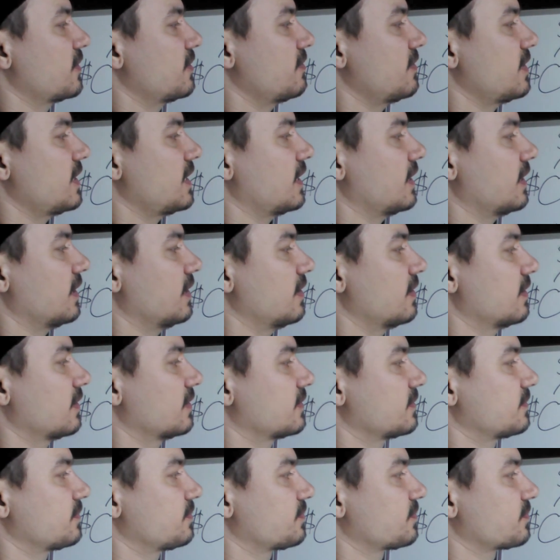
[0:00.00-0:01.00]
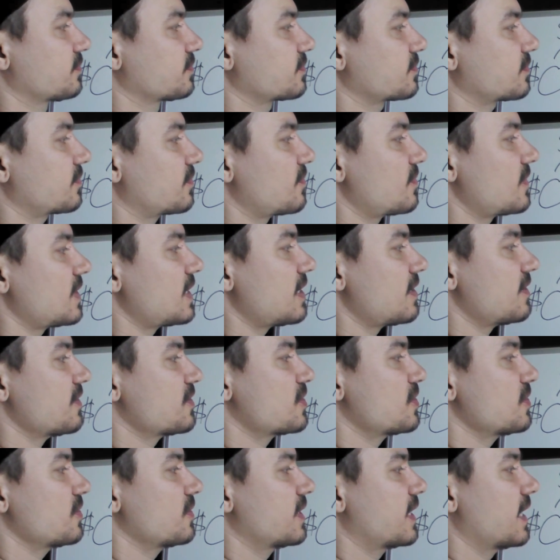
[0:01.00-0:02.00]
need
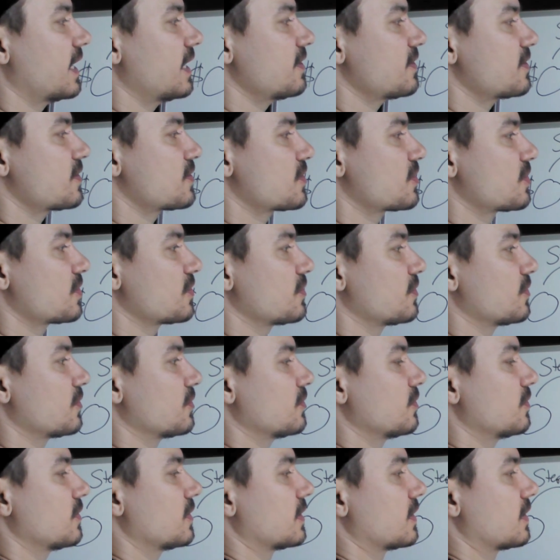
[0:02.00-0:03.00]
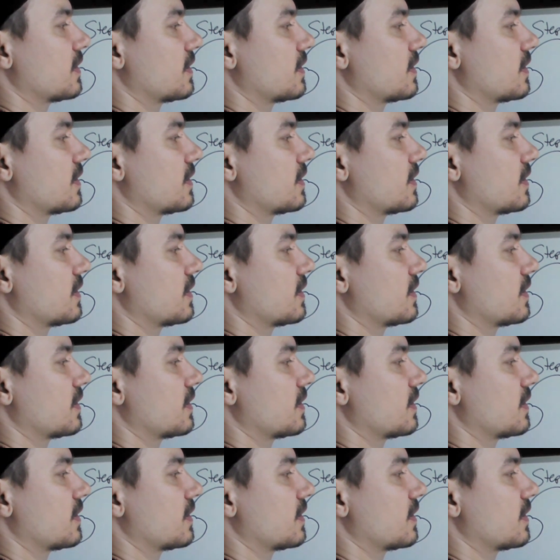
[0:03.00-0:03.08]
to get to